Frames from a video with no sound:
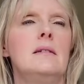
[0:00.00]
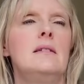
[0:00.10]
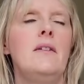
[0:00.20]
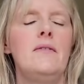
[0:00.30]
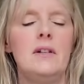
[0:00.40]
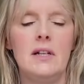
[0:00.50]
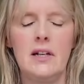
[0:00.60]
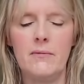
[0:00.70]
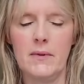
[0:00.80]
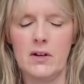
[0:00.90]
Definitely
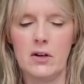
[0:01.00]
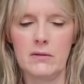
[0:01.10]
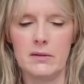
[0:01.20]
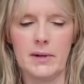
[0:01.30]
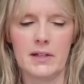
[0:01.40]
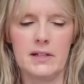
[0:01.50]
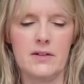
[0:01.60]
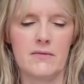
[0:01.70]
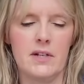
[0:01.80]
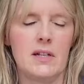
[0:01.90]
leave me a comment about this
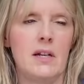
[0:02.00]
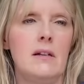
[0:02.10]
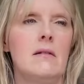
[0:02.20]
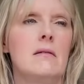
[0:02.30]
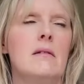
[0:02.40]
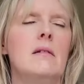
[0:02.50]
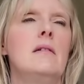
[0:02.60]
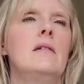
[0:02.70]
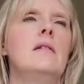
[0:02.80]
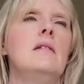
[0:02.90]
reading
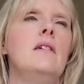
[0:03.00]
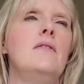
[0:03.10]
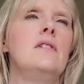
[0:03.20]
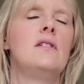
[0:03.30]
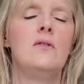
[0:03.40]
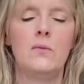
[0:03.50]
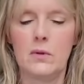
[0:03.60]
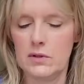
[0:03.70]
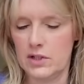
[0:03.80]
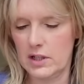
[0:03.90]
if you're still
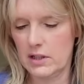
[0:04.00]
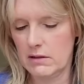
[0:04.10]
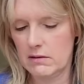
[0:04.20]
watching.